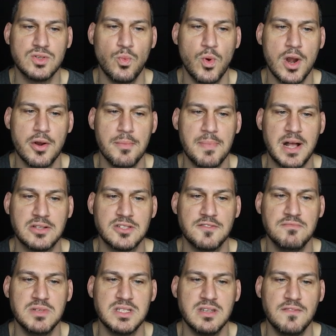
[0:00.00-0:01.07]
Whereabouts
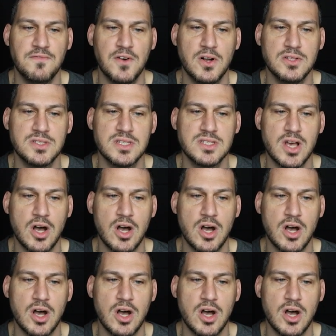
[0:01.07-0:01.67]
of missing funds is